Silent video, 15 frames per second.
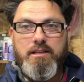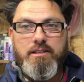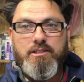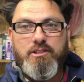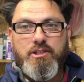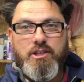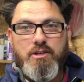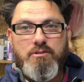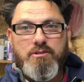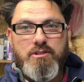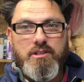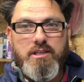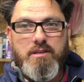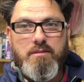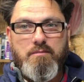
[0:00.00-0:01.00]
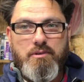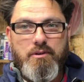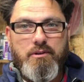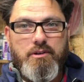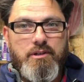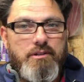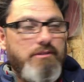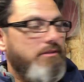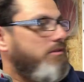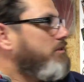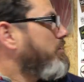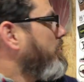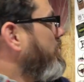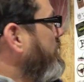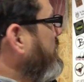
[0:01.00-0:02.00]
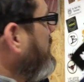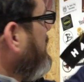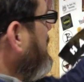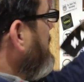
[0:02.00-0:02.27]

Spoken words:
Excuse the broken sign,